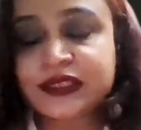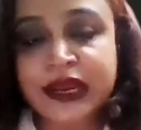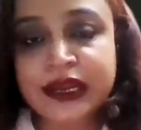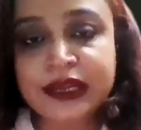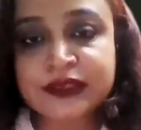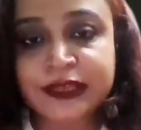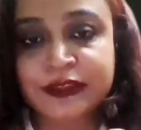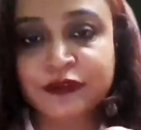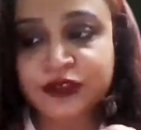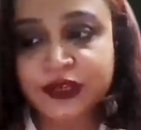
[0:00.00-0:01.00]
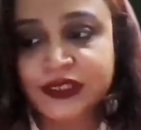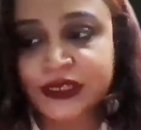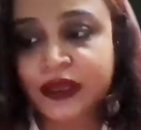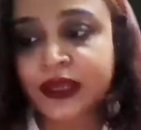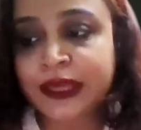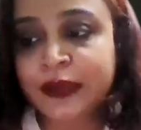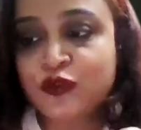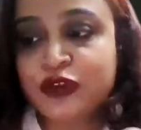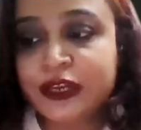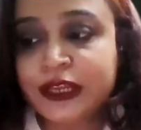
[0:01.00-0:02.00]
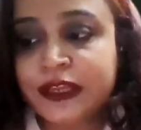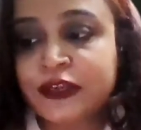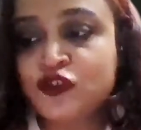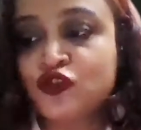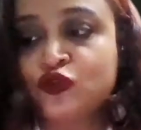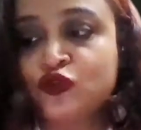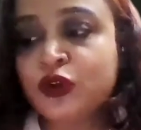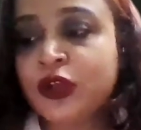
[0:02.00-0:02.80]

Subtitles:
scientist enthusiastic, you need to